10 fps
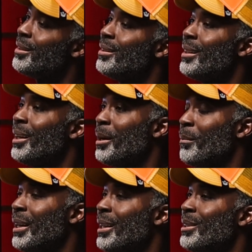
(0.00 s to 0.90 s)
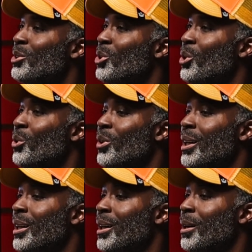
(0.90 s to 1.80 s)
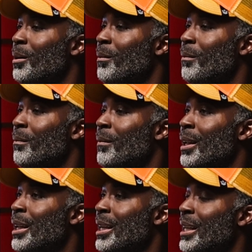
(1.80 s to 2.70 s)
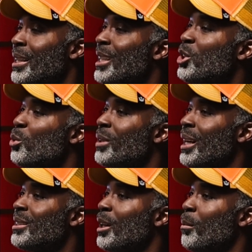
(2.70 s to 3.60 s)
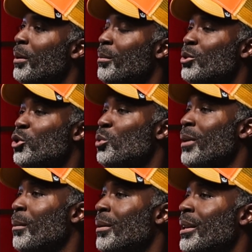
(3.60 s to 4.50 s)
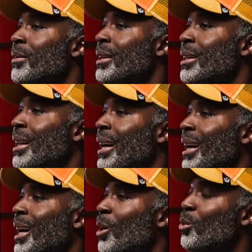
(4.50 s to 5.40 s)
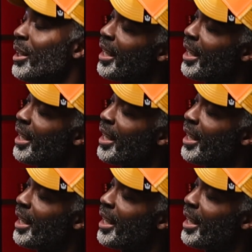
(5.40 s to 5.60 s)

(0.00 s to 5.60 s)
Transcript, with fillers: Yeah, man. So, and this is what I tell people too, man. Believe it or not, I only